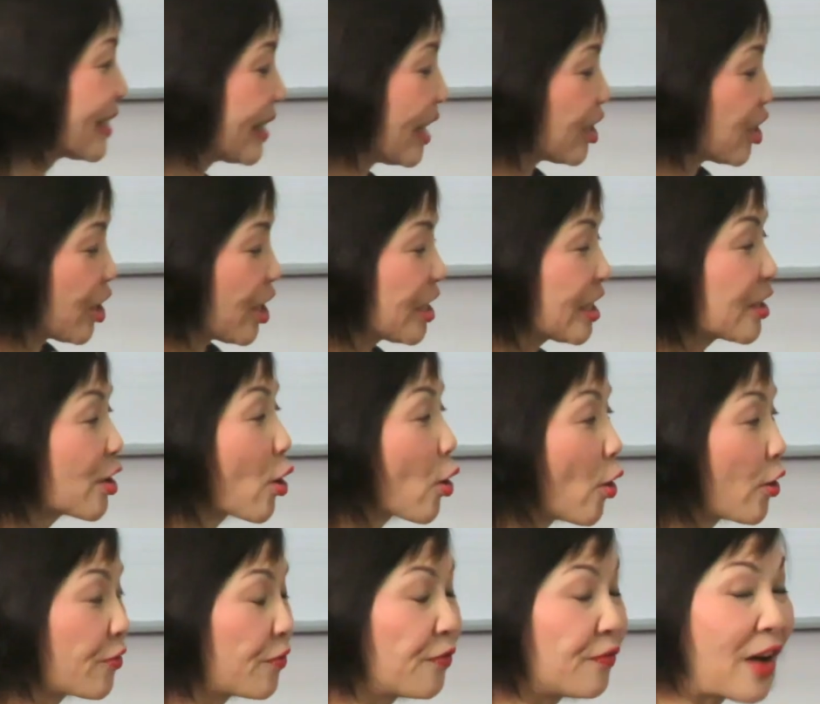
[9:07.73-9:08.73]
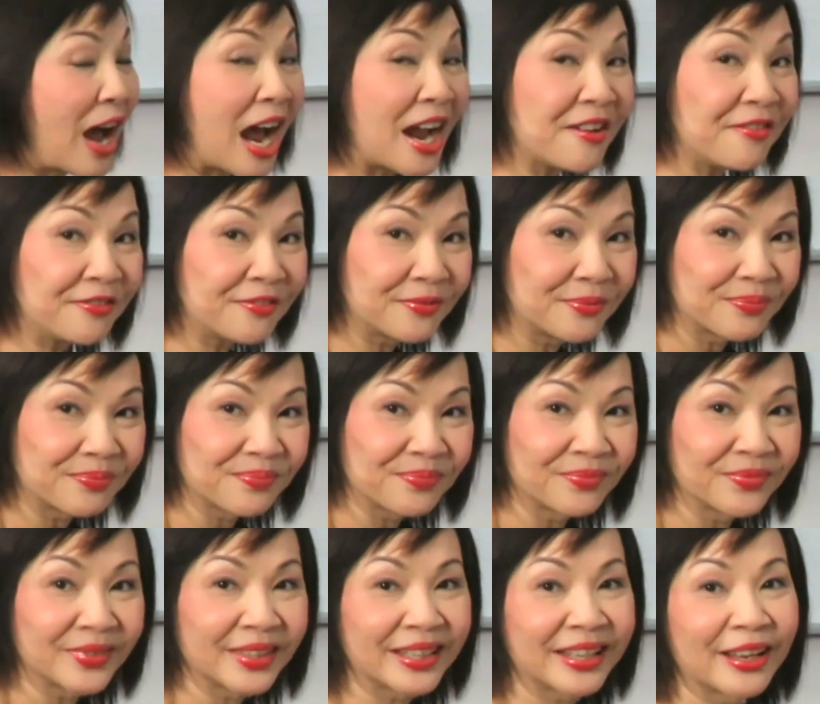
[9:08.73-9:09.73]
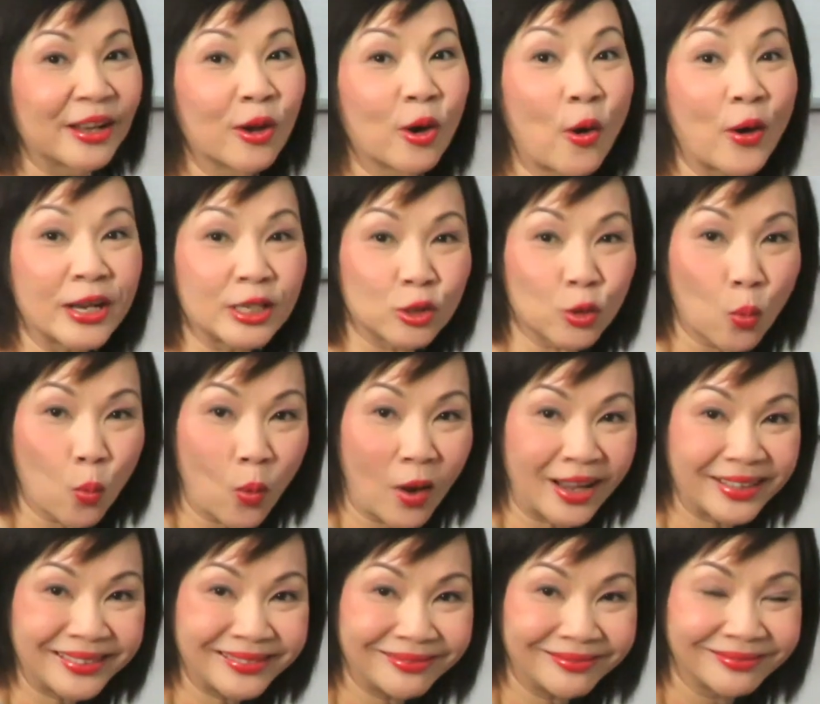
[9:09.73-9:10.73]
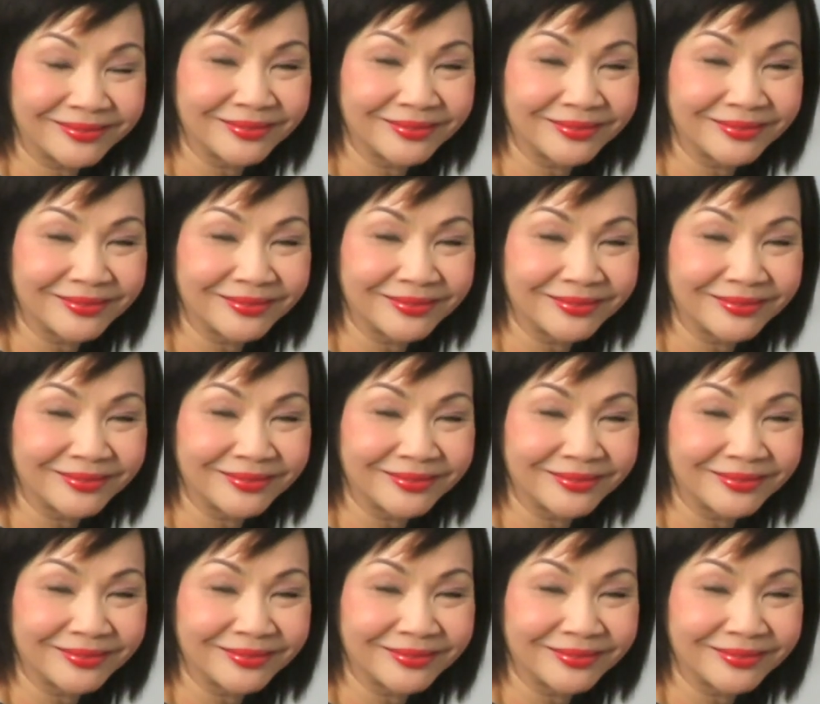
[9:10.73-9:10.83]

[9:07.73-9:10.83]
such as chord 5 going to 1,